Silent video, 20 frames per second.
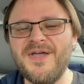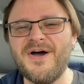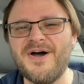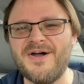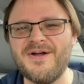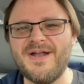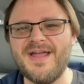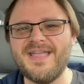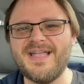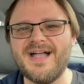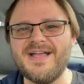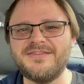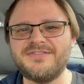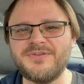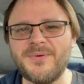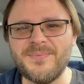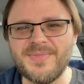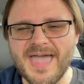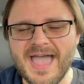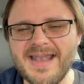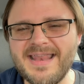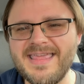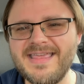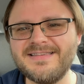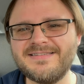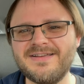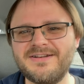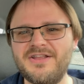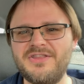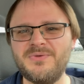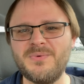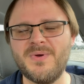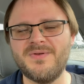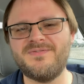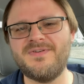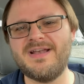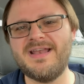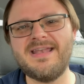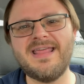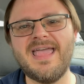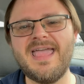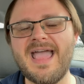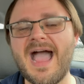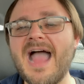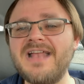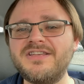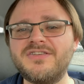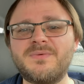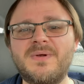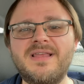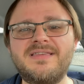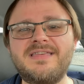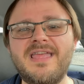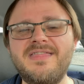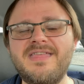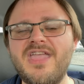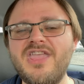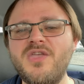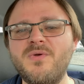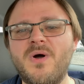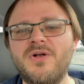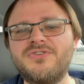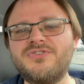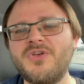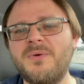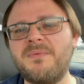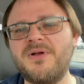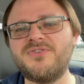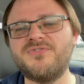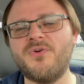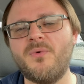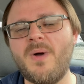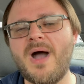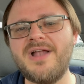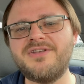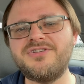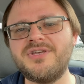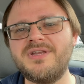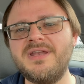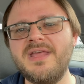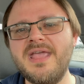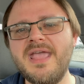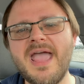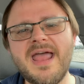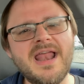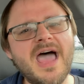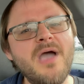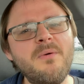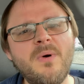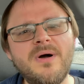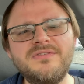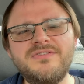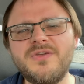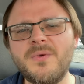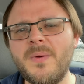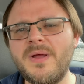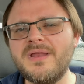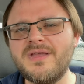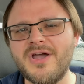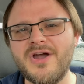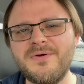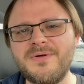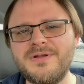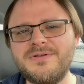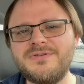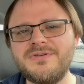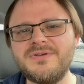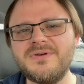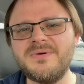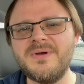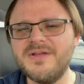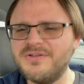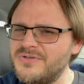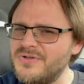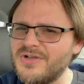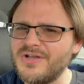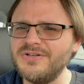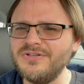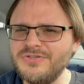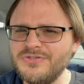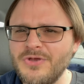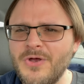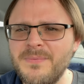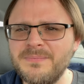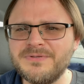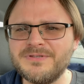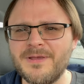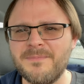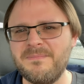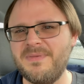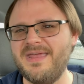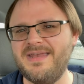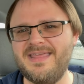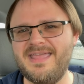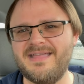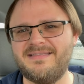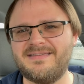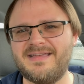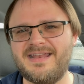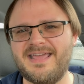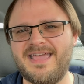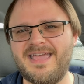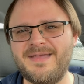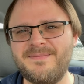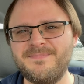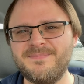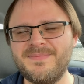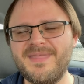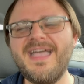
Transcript: All right, guys. So that is going to do it for today. I just want to say thank you all so much for watching. And I want to encourage you to consume some media today.